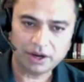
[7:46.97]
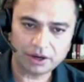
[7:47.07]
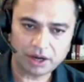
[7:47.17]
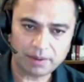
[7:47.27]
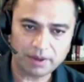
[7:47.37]

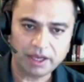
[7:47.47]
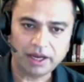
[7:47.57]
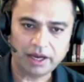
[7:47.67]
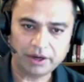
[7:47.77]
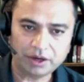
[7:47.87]
Rob,
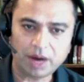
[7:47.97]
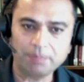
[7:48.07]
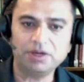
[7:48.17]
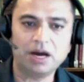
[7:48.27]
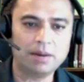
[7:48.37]
uh,
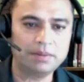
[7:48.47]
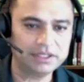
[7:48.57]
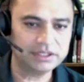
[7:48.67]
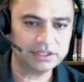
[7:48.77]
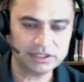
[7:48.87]
Rob
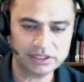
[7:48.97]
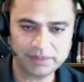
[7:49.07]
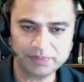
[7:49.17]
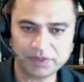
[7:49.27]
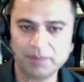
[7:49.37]
Thomas,
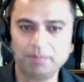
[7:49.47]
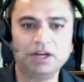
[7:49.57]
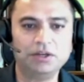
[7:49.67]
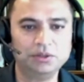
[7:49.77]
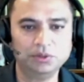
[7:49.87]
uh,
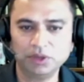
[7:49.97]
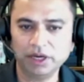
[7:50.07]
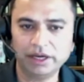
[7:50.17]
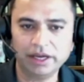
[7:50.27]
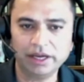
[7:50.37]
Madhu,
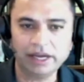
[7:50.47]
uh,